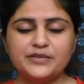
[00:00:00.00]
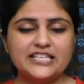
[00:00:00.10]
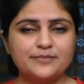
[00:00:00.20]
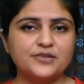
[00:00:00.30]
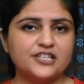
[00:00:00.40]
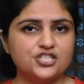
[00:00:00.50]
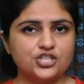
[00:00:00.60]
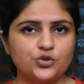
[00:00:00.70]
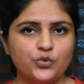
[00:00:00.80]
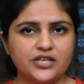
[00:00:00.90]
keep
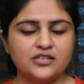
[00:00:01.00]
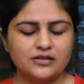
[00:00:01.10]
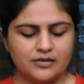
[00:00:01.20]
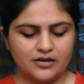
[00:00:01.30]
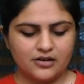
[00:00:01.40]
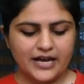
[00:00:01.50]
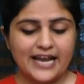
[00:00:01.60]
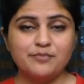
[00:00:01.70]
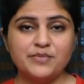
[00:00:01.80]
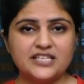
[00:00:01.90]
continuing
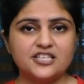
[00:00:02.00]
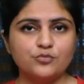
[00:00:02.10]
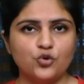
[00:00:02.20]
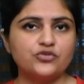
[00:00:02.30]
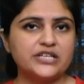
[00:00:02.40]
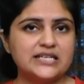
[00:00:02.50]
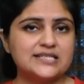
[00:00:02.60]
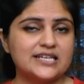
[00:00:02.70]
and making more reels